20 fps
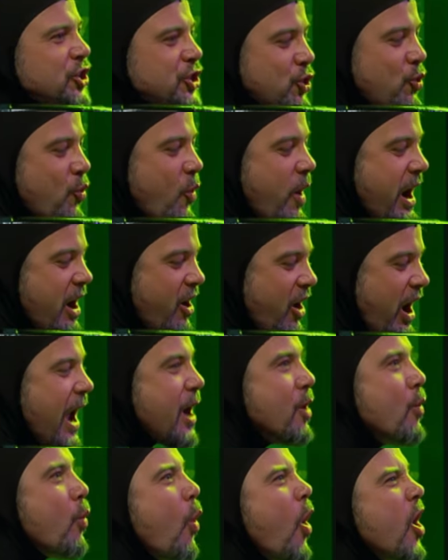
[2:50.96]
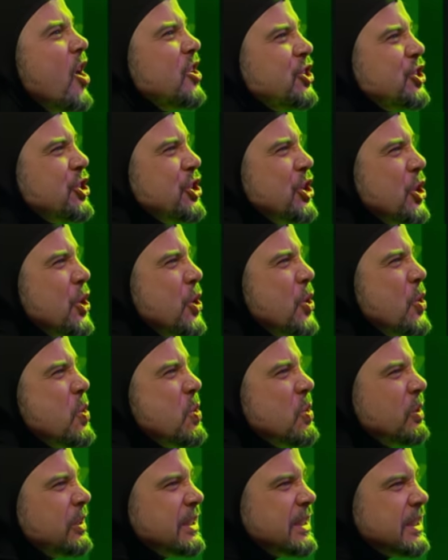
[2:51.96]
you where I want you.
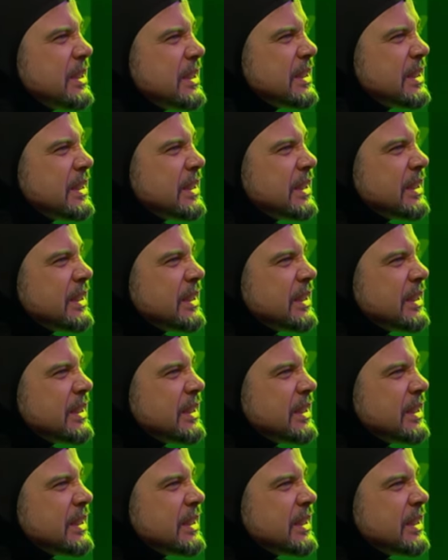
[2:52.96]
Oh, don't